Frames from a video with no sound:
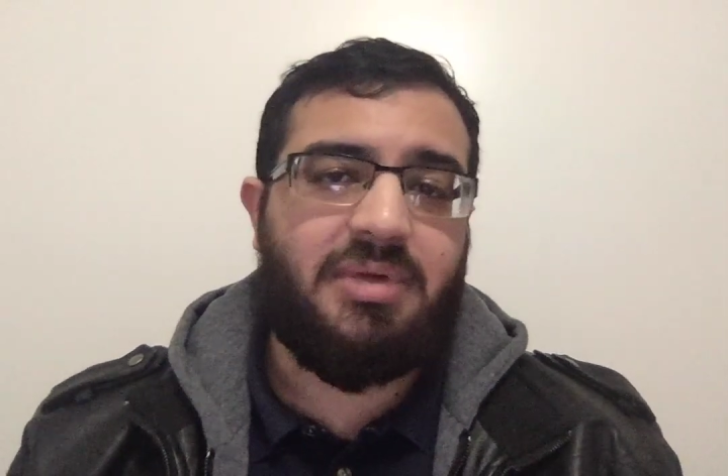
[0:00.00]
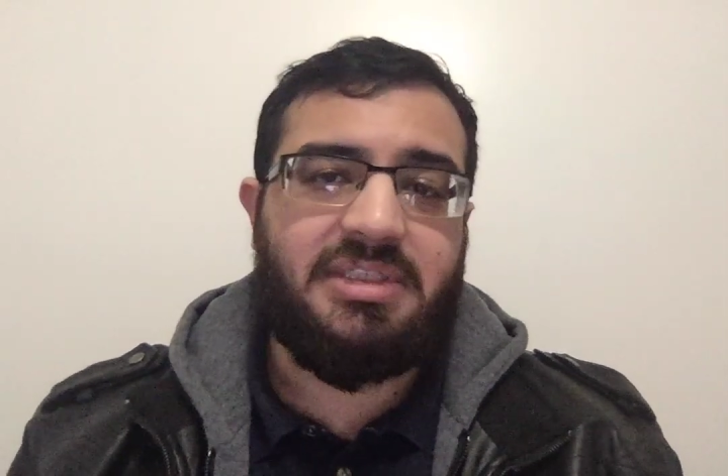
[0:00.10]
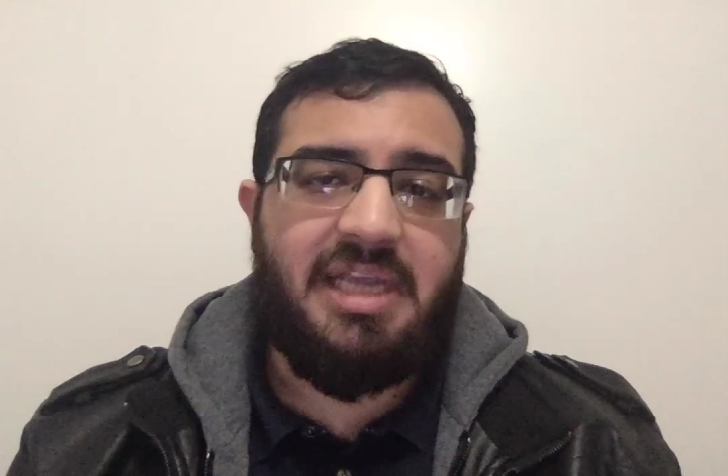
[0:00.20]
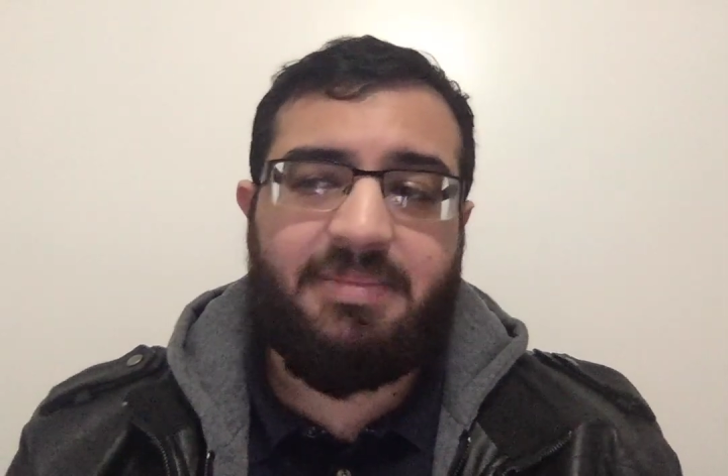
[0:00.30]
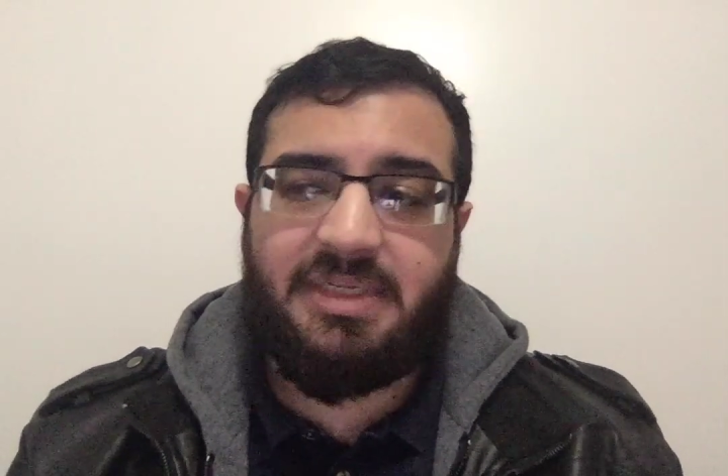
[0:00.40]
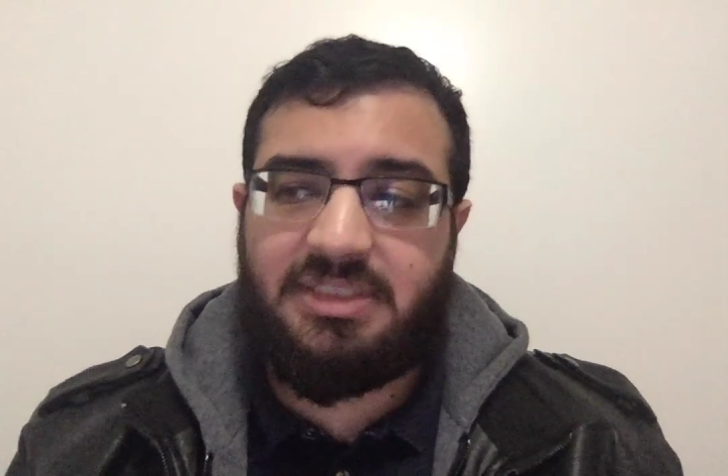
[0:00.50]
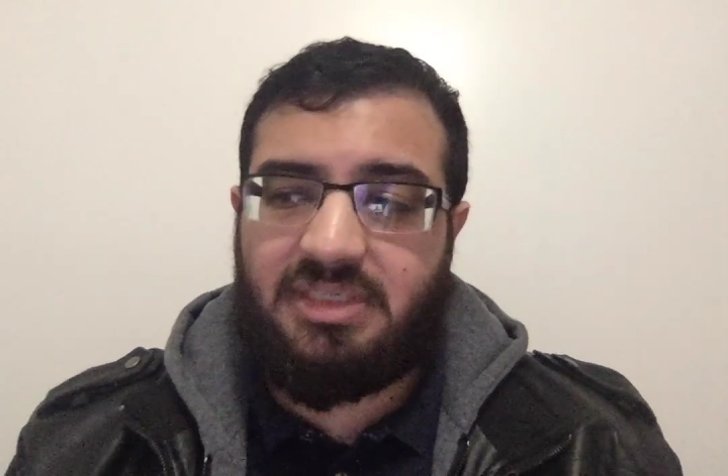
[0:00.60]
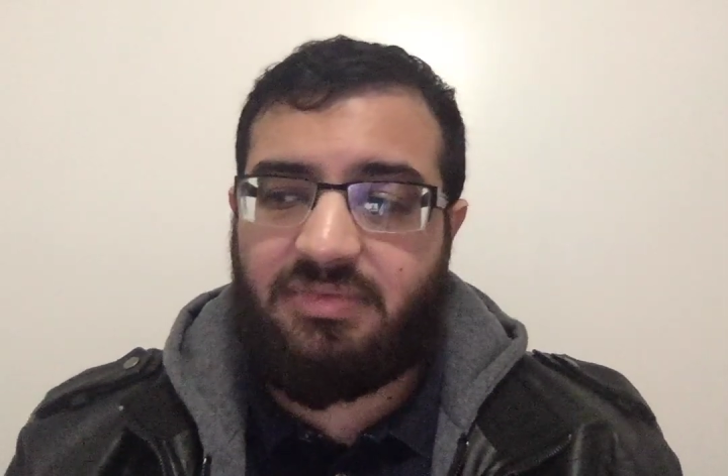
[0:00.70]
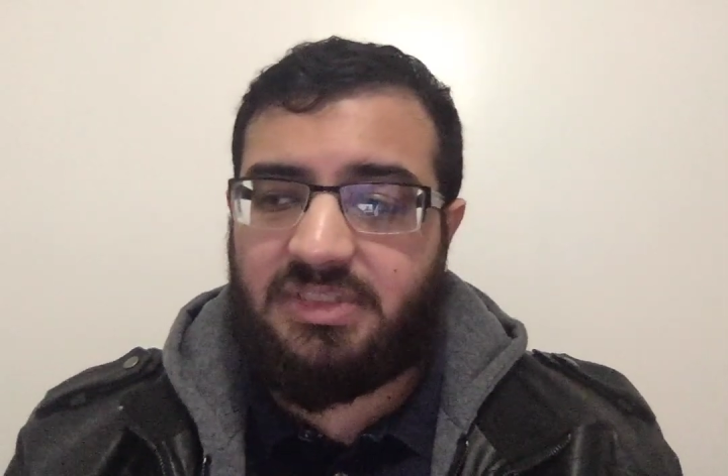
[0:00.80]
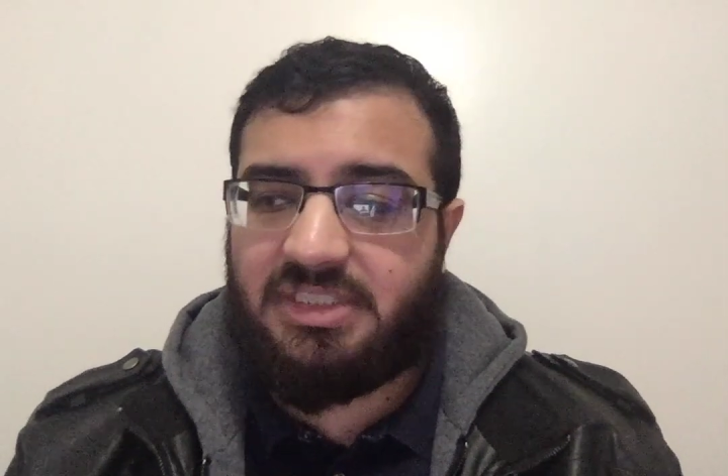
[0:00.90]
what is happening is
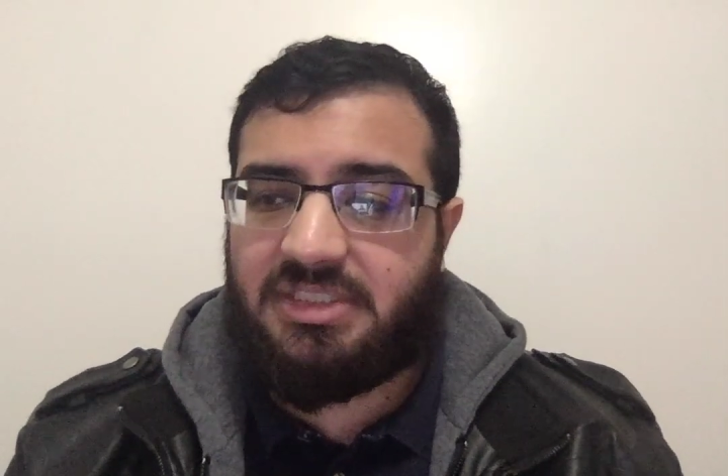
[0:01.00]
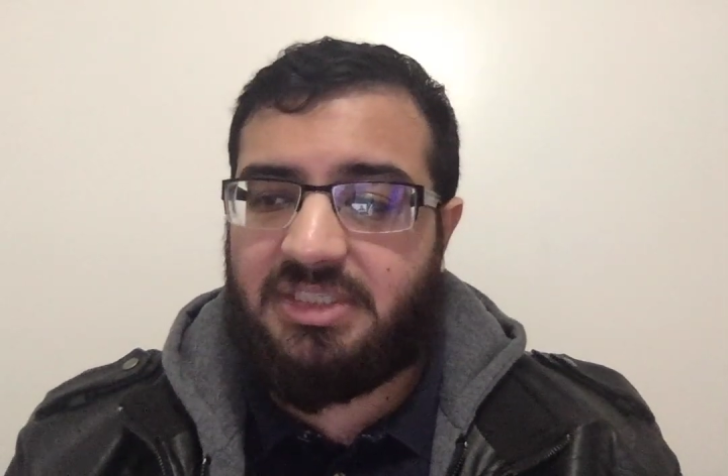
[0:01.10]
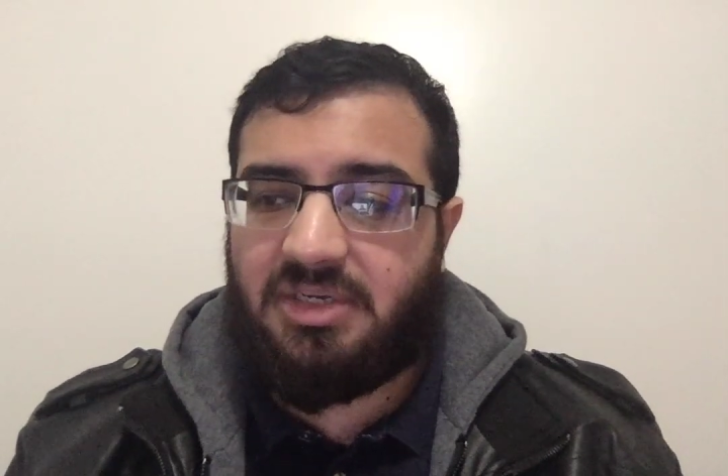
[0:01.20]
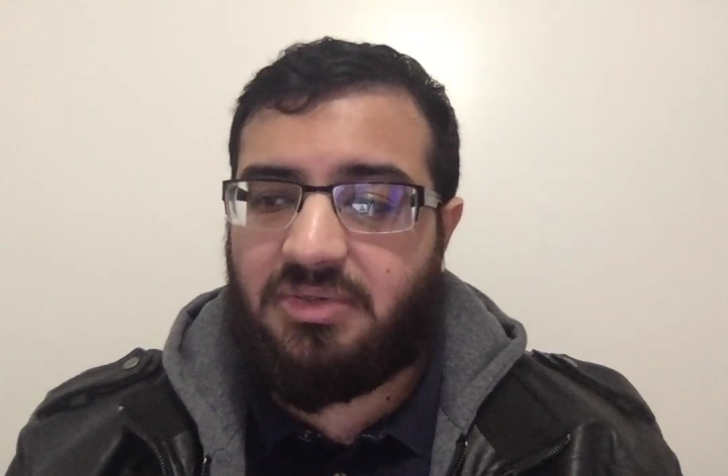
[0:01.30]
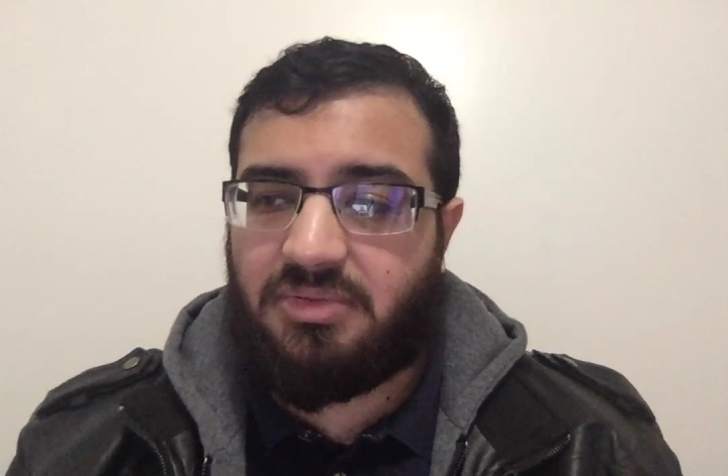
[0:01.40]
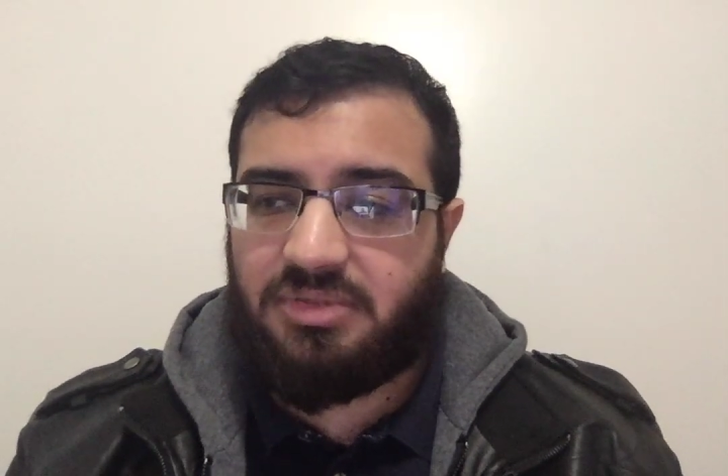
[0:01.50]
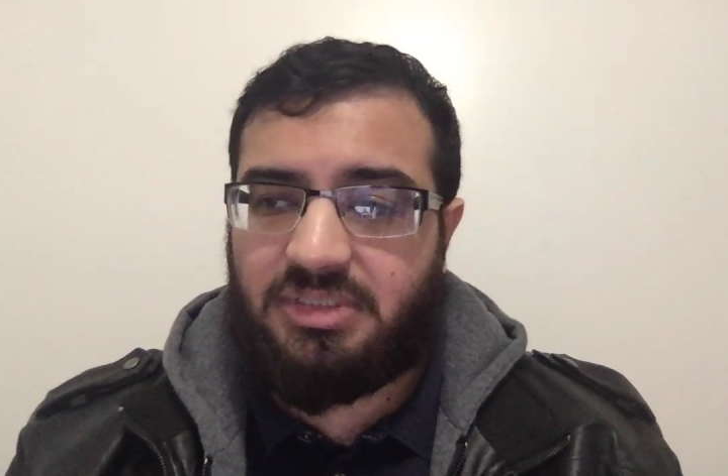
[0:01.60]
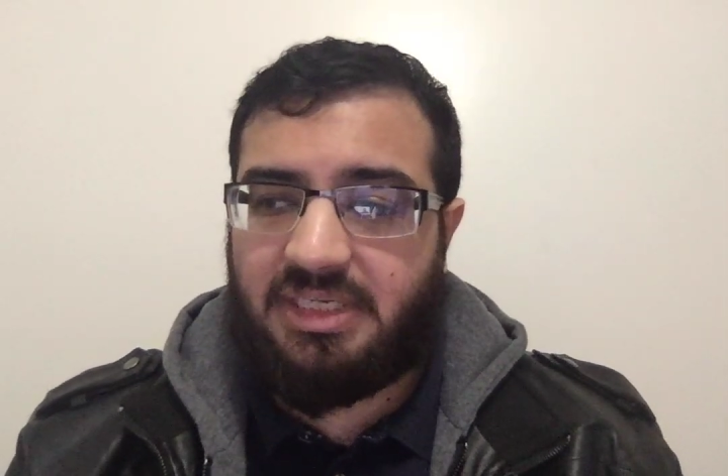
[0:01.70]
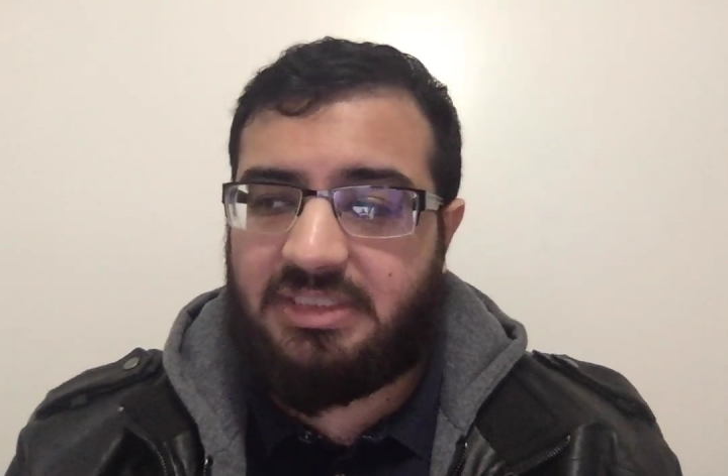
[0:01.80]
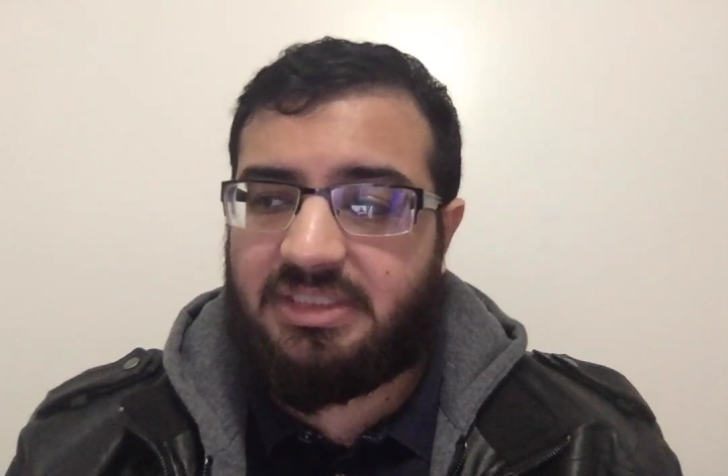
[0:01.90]
you have a CTO who's
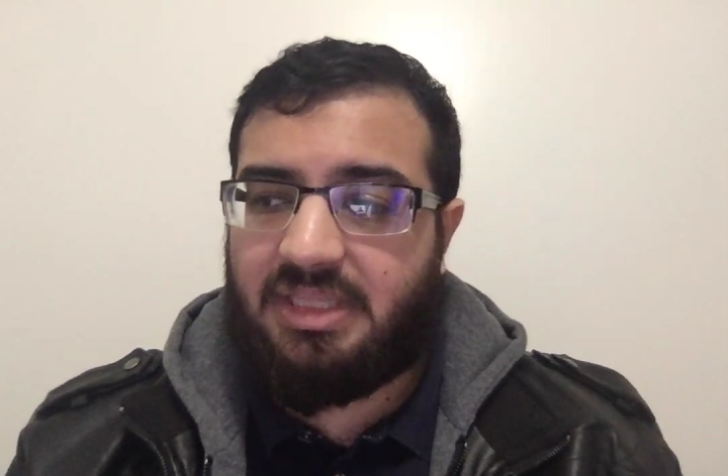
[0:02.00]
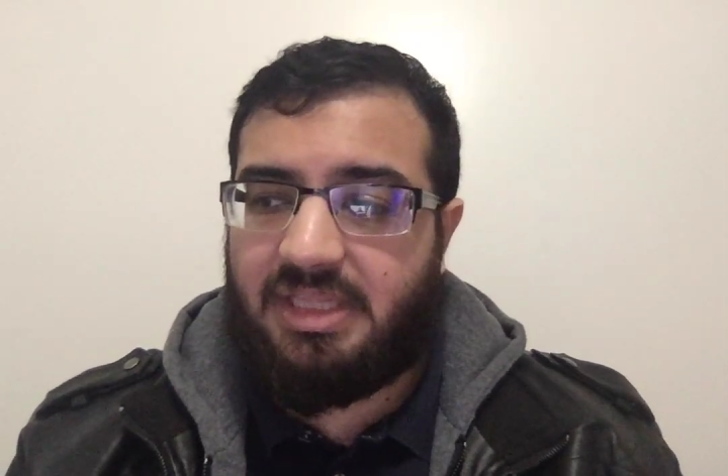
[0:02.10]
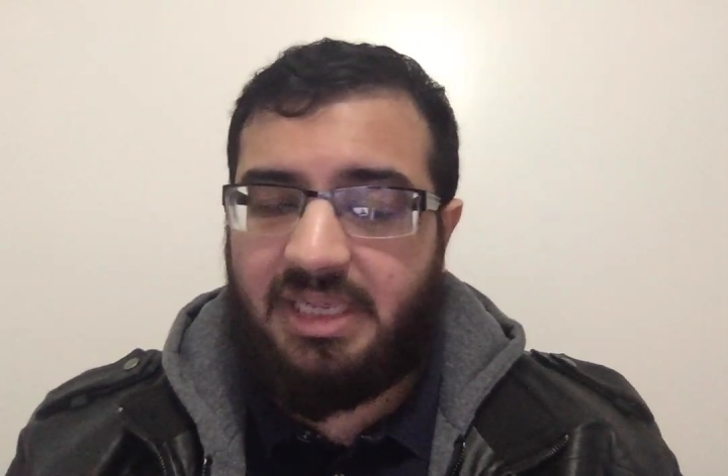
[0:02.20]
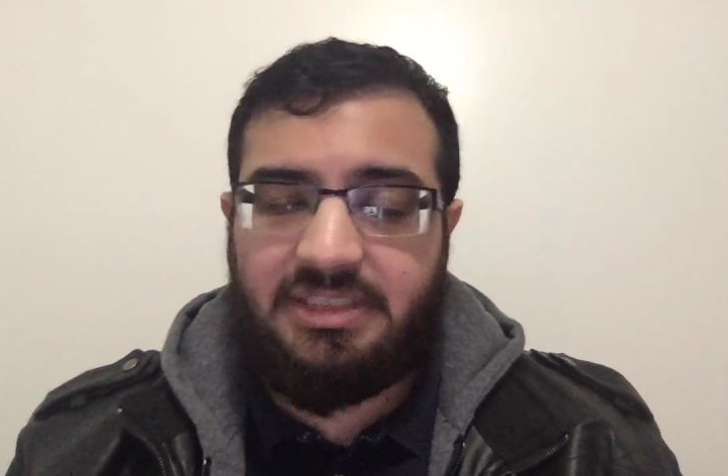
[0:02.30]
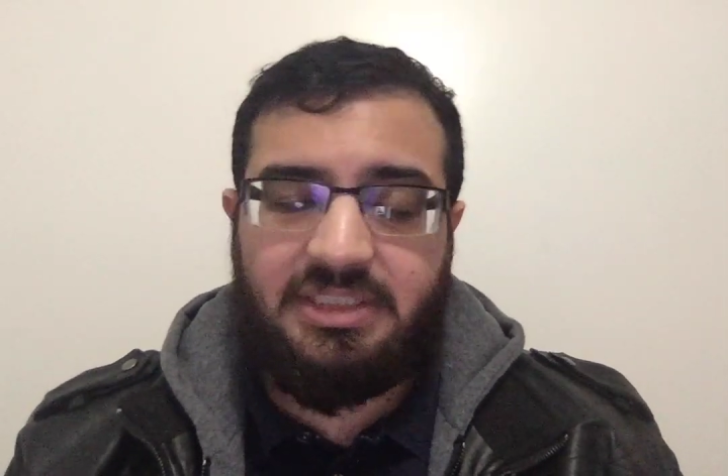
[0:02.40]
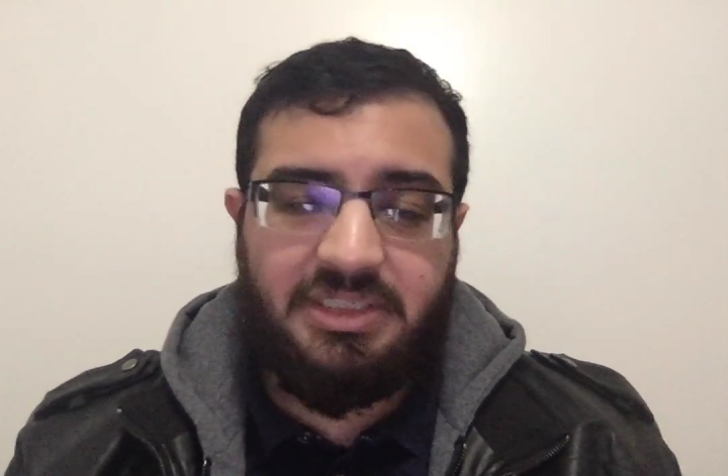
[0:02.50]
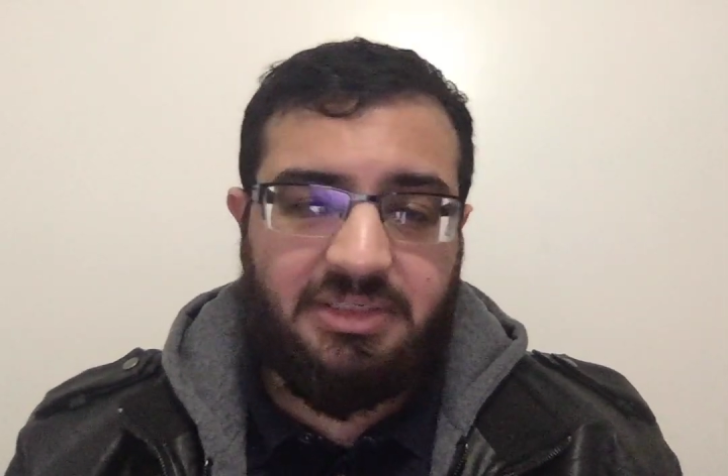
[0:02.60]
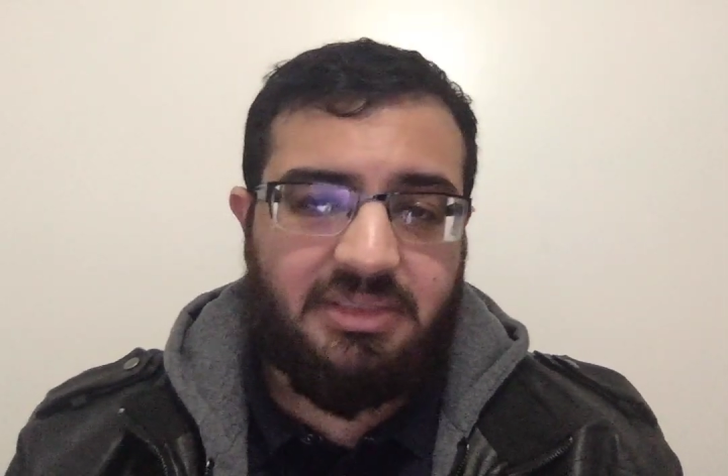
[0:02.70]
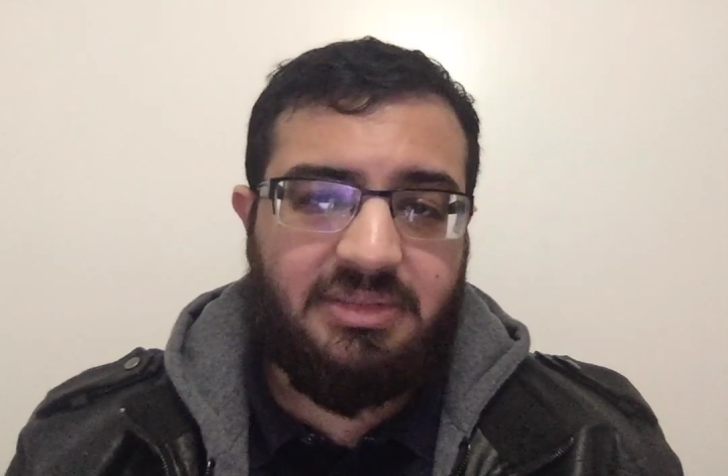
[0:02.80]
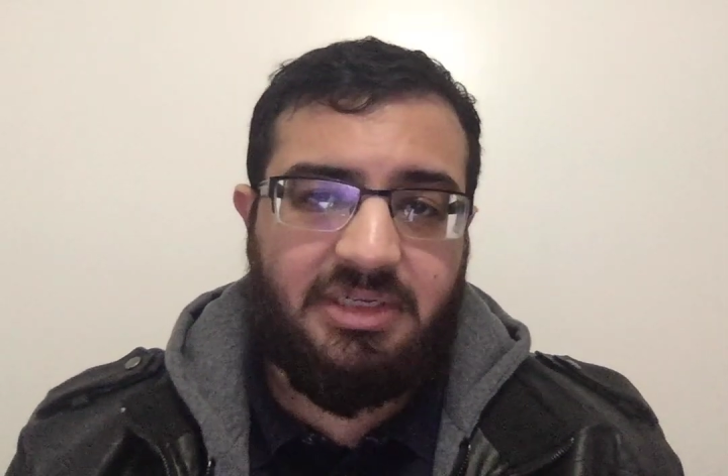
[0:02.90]
just the engineering,